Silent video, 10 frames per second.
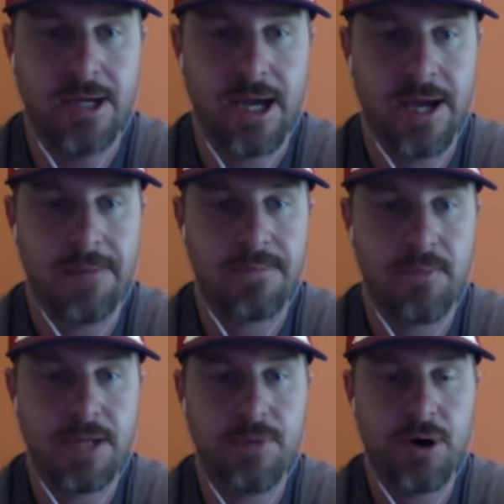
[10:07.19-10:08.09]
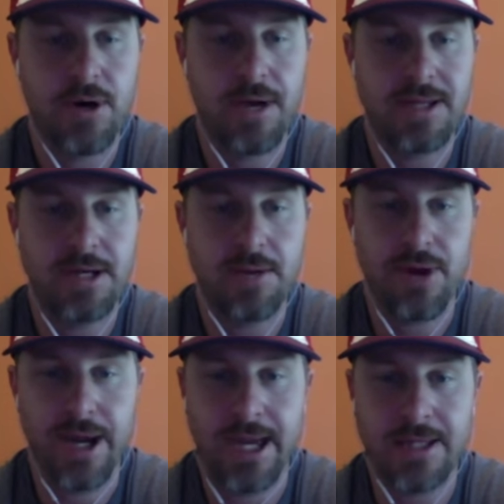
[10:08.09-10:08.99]
The best part about the number
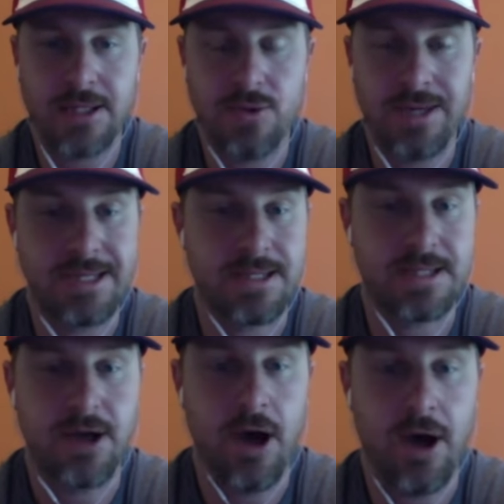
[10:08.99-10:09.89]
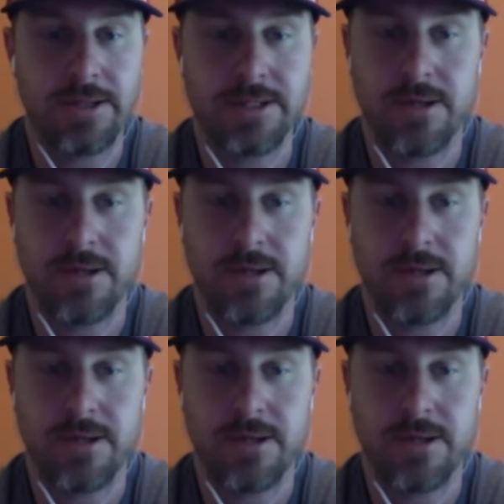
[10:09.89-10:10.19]
88 this week is his cost.